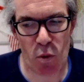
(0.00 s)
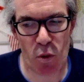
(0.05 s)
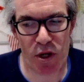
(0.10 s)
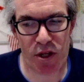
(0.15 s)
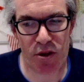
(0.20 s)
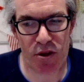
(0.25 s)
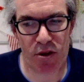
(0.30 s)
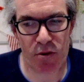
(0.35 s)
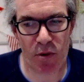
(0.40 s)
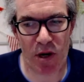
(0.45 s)

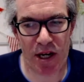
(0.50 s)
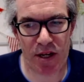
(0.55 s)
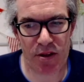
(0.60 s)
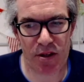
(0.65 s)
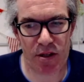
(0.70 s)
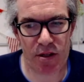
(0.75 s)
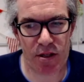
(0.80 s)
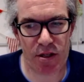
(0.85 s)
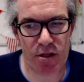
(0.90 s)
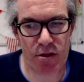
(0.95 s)
with the
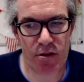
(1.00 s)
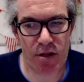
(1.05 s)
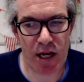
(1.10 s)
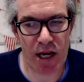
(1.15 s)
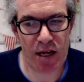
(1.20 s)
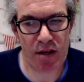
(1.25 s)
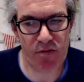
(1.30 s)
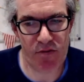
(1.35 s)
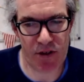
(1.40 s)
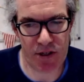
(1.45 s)
way that
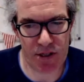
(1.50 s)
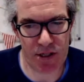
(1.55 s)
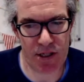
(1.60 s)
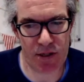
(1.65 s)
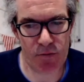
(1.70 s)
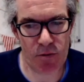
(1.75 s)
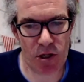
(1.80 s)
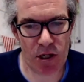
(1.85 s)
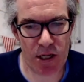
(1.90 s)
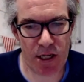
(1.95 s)
UK
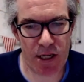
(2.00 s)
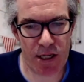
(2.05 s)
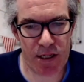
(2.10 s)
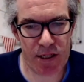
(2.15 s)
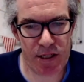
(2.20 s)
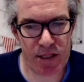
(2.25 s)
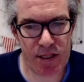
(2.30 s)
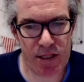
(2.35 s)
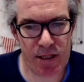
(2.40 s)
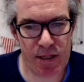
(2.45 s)
funding
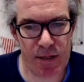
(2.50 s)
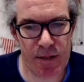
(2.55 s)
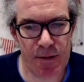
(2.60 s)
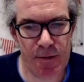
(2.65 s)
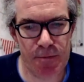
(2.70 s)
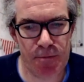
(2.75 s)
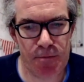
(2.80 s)
works,